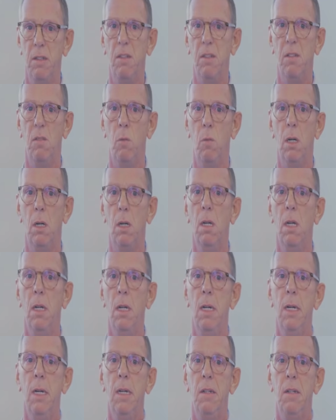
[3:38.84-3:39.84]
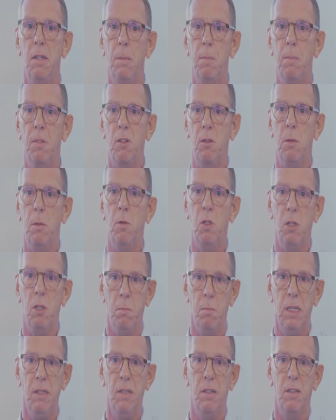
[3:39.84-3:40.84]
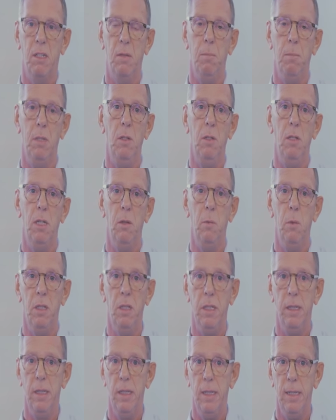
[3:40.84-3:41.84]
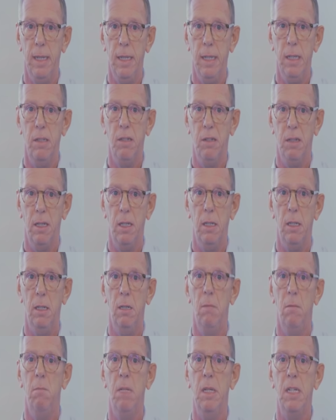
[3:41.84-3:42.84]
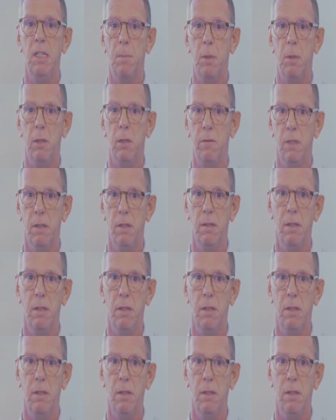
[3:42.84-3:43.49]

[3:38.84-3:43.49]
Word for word: this is where subscription based computing within the data center makes perfect